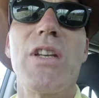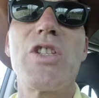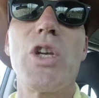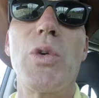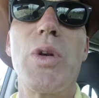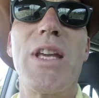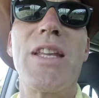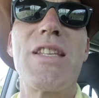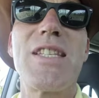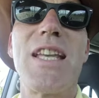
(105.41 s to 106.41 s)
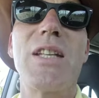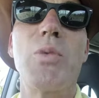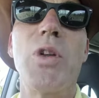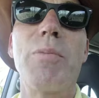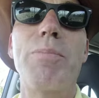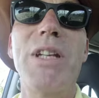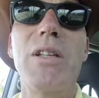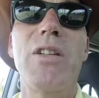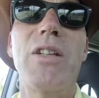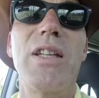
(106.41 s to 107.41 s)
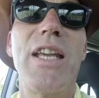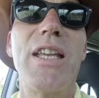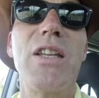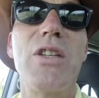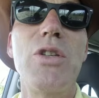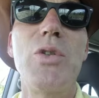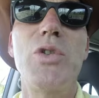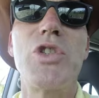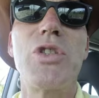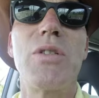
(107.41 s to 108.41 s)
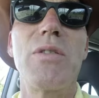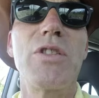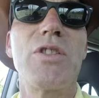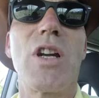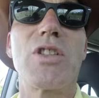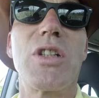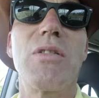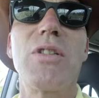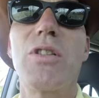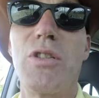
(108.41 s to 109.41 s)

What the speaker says: So instead one built a huge structure.